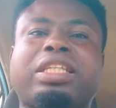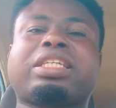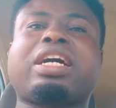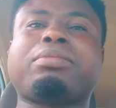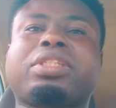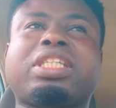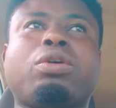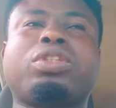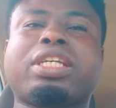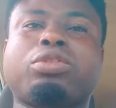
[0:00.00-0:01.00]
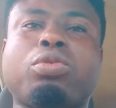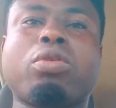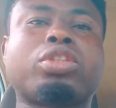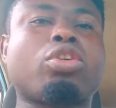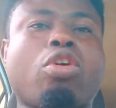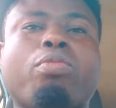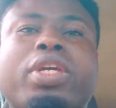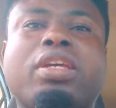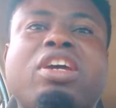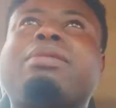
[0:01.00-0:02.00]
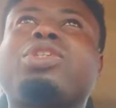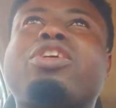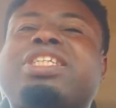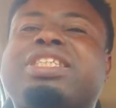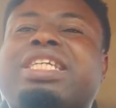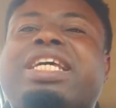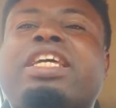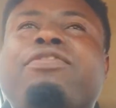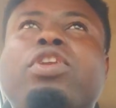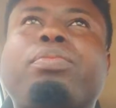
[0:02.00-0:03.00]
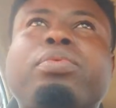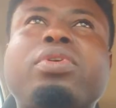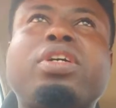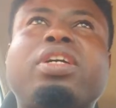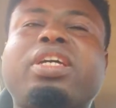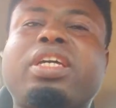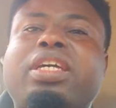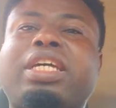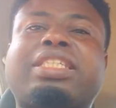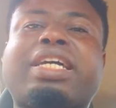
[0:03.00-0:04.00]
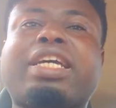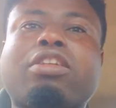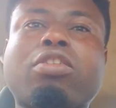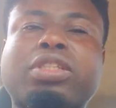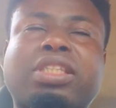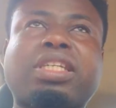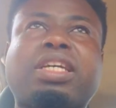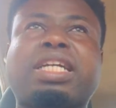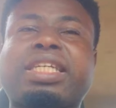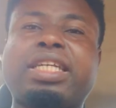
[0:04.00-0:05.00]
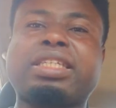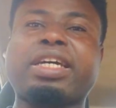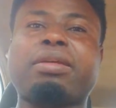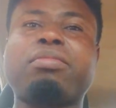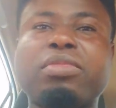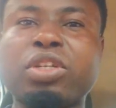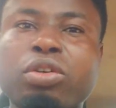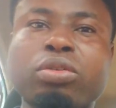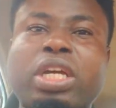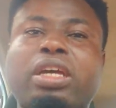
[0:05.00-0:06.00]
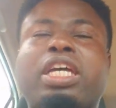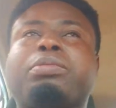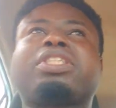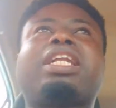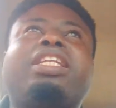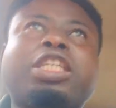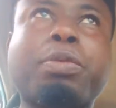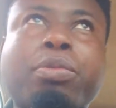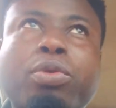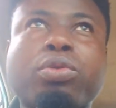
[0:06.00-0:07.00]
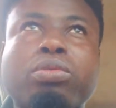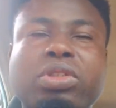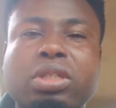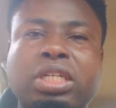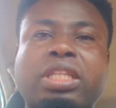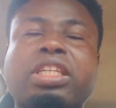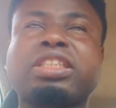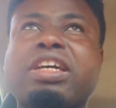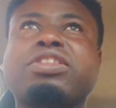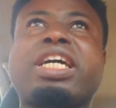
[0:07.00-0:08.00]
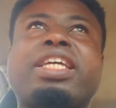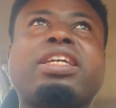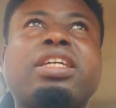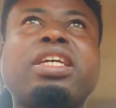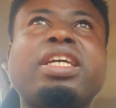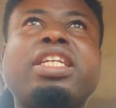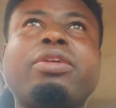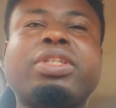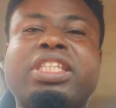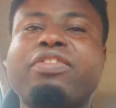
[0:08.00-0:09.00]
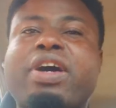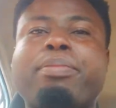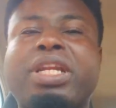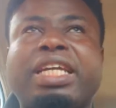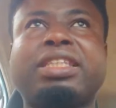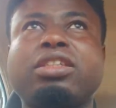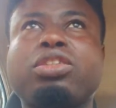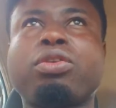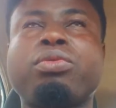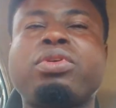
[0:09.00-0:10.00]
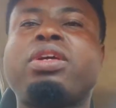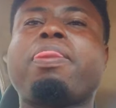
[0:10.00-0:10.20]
it comes they will just do what, call me, because it's just an envelope, it can get lost at any time, you know, especially these people, the stuff that they, they receive are plenty. So